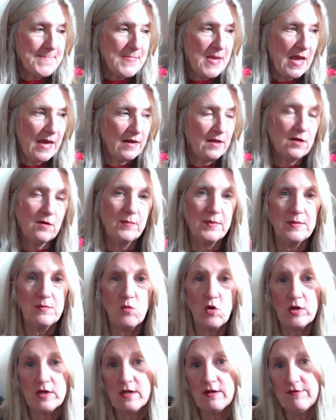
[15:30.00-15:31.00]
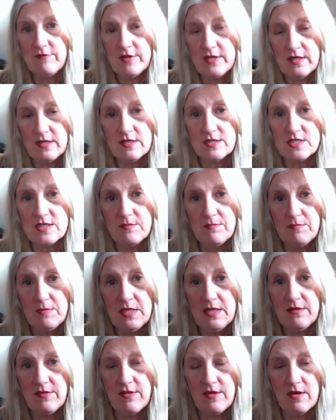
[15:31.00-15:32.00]
and it'll be more convenient to
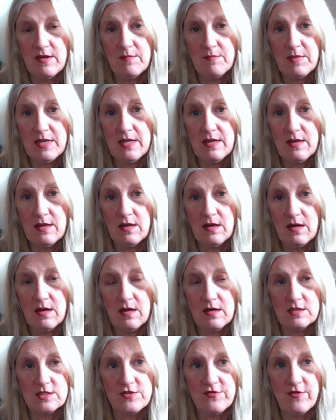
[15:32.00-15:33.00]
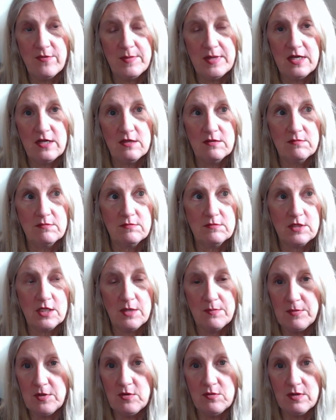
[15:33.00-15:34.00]
meet them uh, for me to
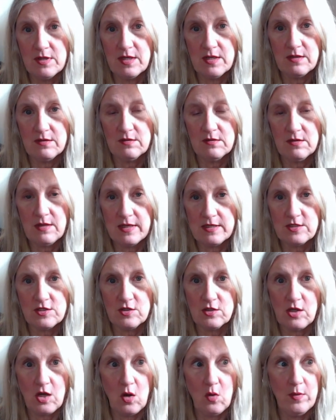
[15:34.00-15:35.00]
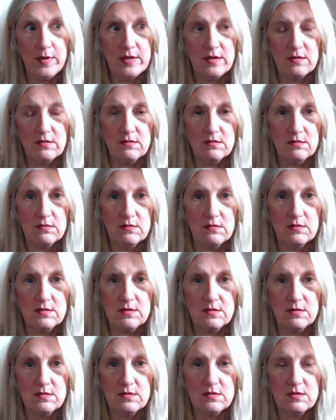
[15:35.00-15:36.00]
commute in, like to go in
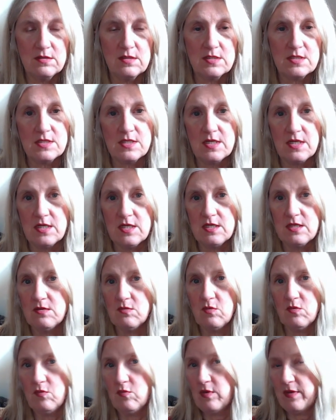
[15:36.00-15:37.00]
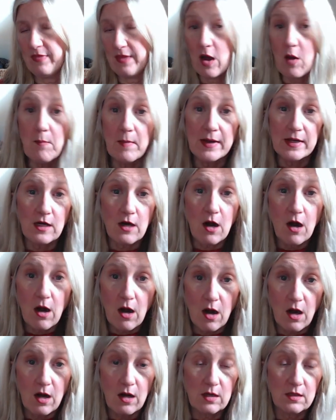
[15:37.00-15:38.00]
to the city without my
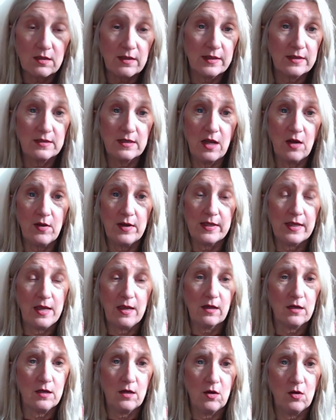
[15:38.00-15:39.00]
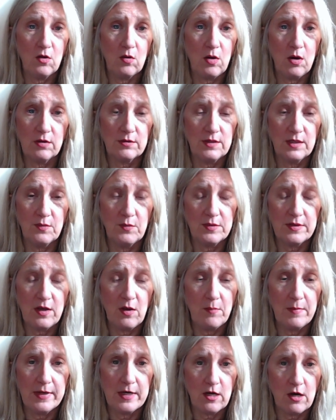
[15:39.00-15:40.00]
car. Like now, I can't go hardly
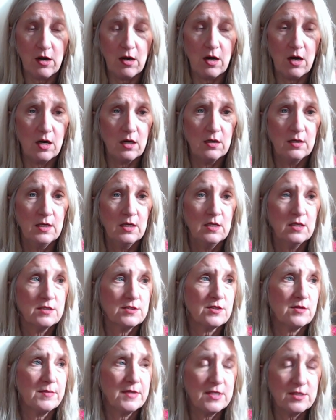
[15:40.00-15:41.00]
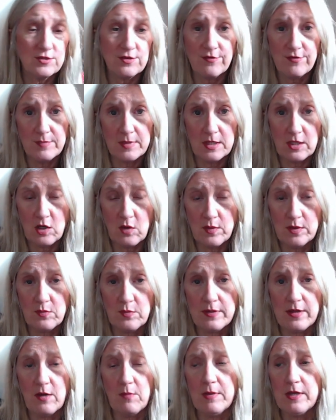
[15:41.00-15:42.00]
without my car, so it'll be easier for me to go in
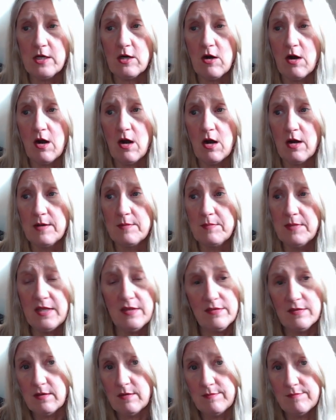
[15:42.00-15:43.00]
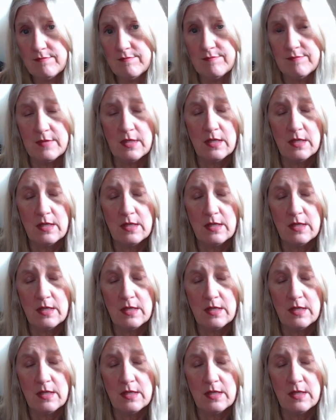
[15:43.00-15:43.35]
without my car and meet them